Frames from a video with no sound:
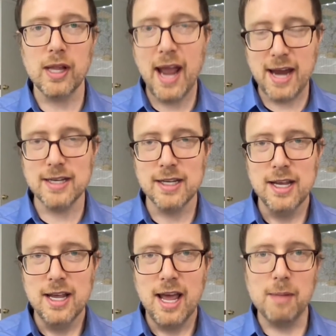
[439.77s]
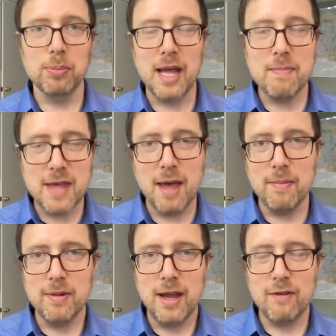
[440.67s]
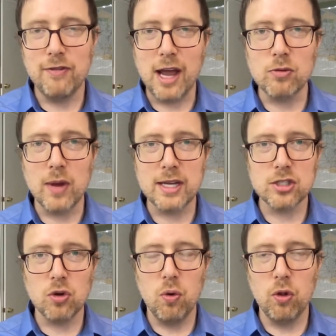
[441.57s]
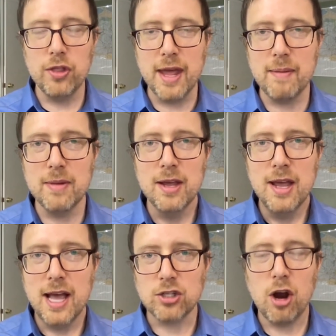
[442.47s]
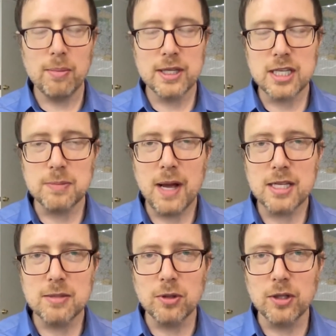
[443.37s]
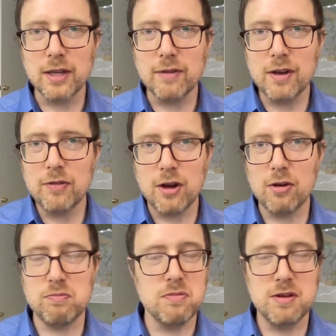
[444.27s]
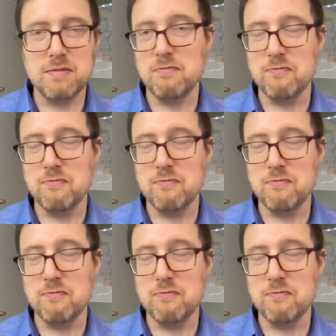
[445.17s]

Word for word: will hate and blame them and find ways to hold them as harmless as possible, even if they're